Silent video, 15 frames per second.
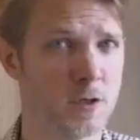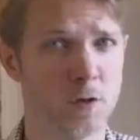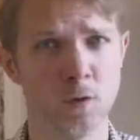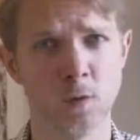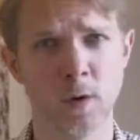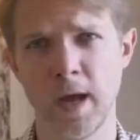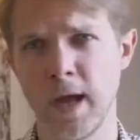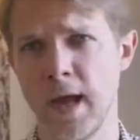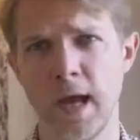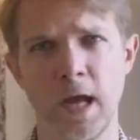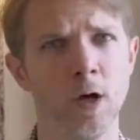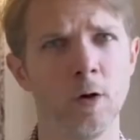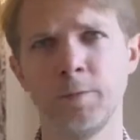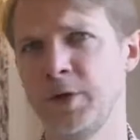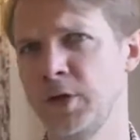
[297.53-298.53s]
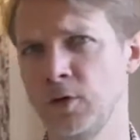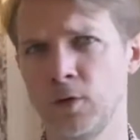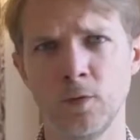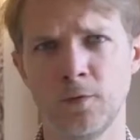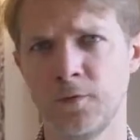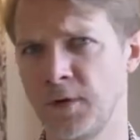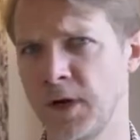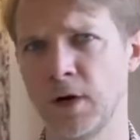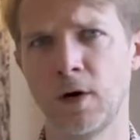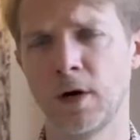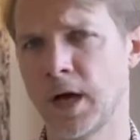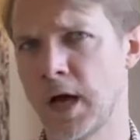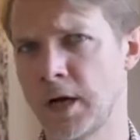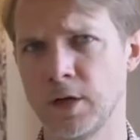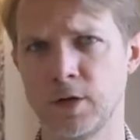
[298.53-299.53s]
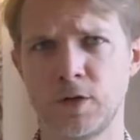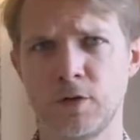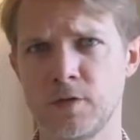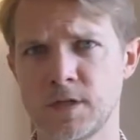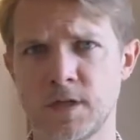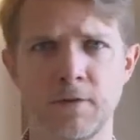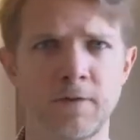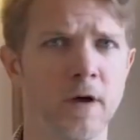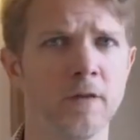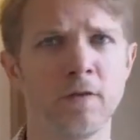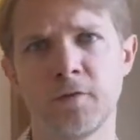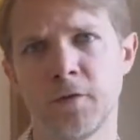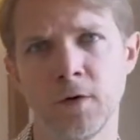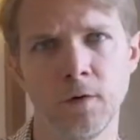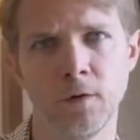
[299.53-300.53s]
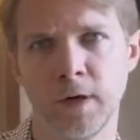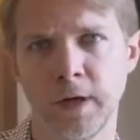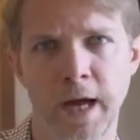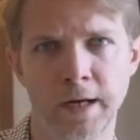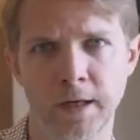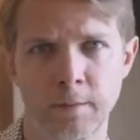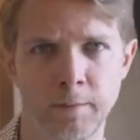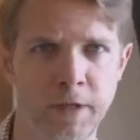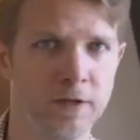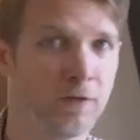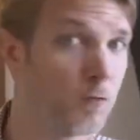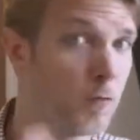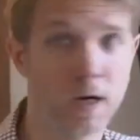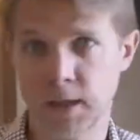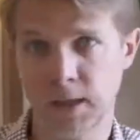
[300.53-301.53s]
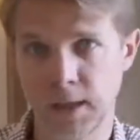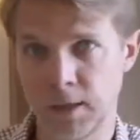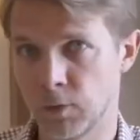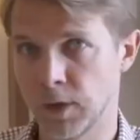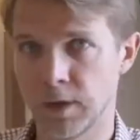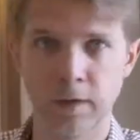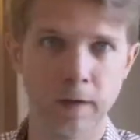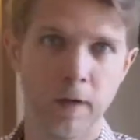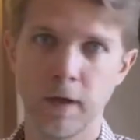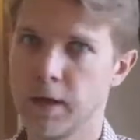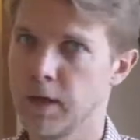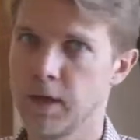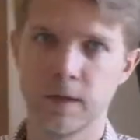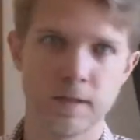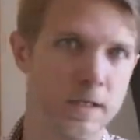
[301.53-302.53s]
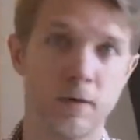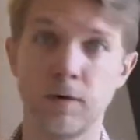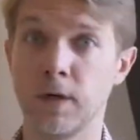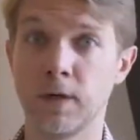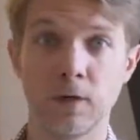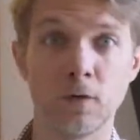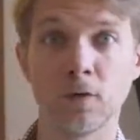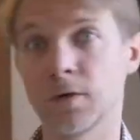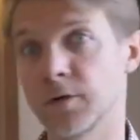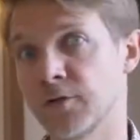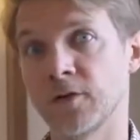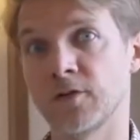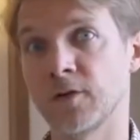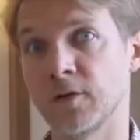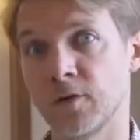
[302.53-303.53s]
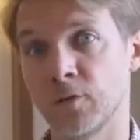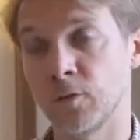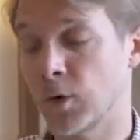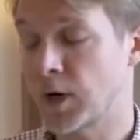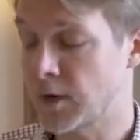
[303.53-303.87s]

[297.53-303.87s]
to help you figure out how to do stuff on the phone and not compete directly with Siri and the Google Assistant and